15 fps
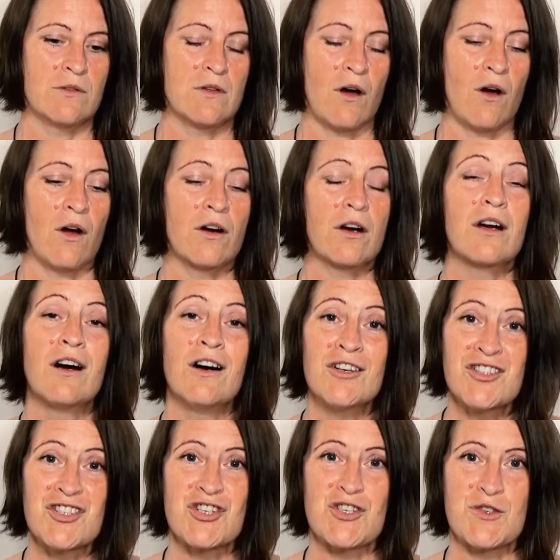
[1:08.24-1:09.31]
Our
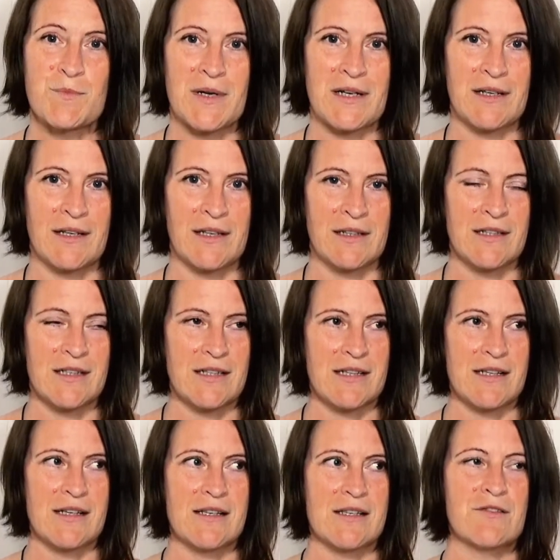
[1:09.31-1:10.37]
conscious mind
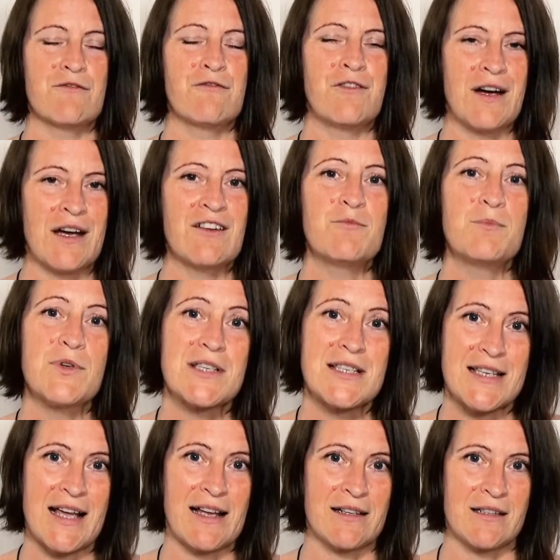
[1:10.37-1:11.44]
is
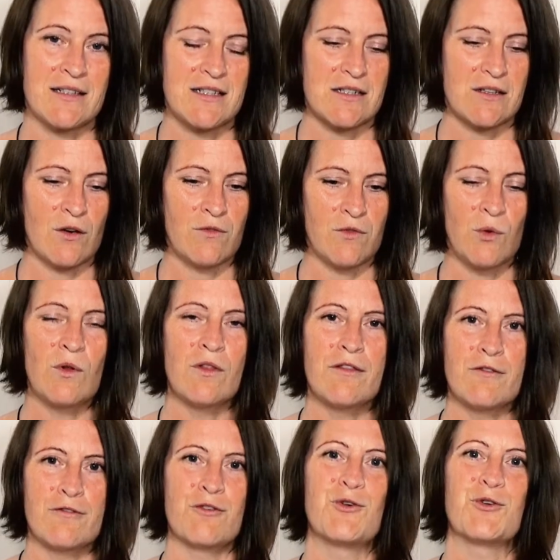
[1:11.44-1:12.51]
5% of all
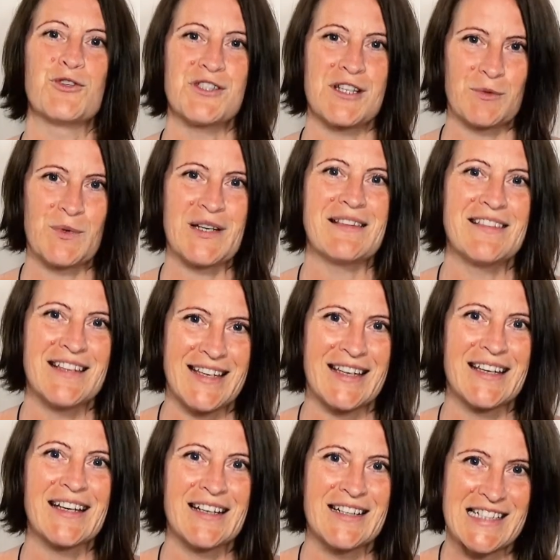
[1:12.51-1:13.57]
the thoughts that we
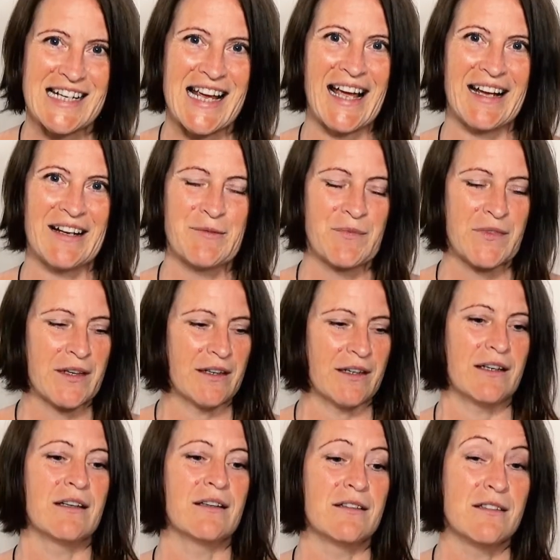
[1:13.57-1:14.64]
think in a day
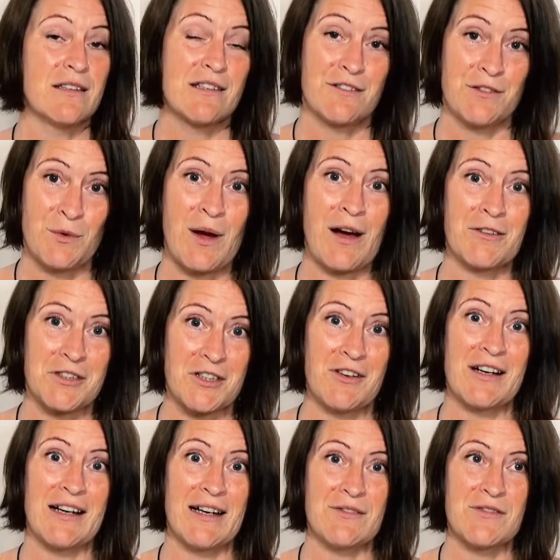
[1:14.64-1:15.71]
throughout
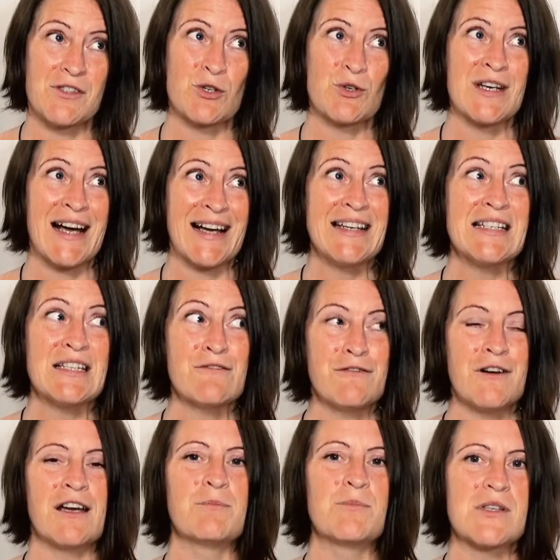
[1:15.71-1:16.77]
our lives. So
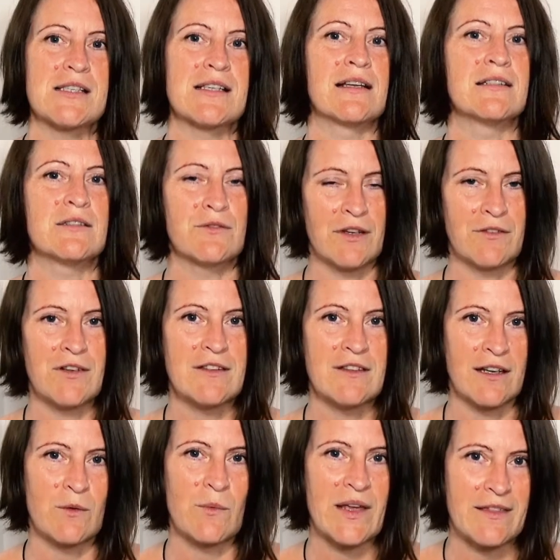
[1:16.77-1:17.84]
95% of
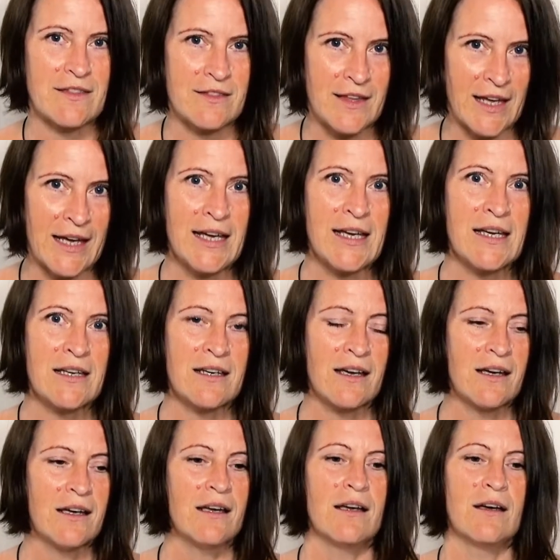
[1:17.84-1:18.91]
everything we think
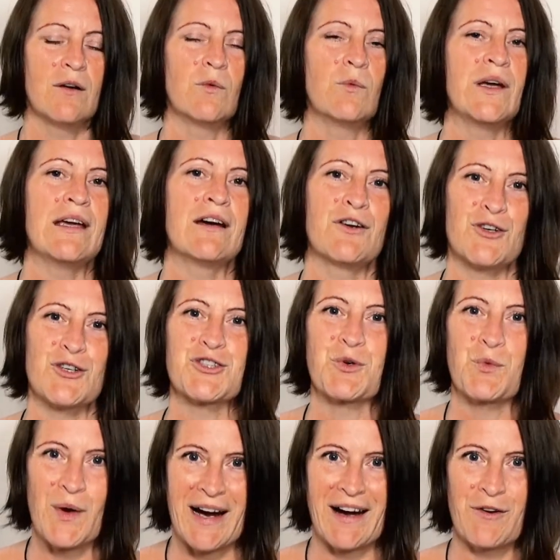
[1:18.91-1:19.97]
we are not
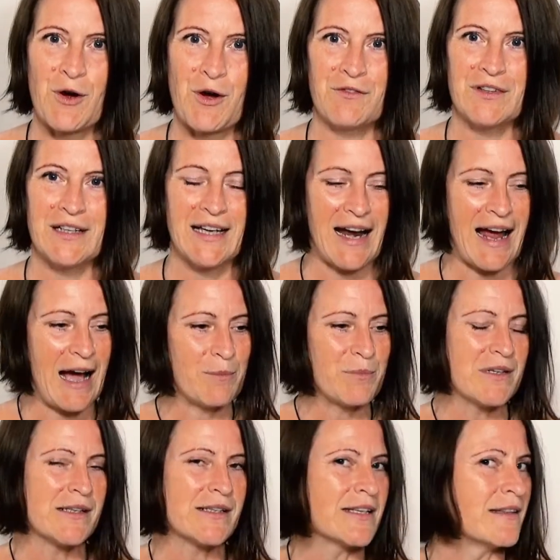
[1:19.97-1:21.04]
aware of. It
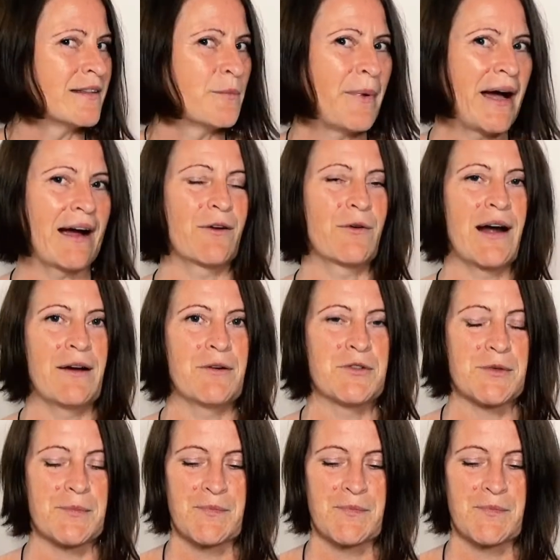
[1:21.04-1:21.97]
happens in the background.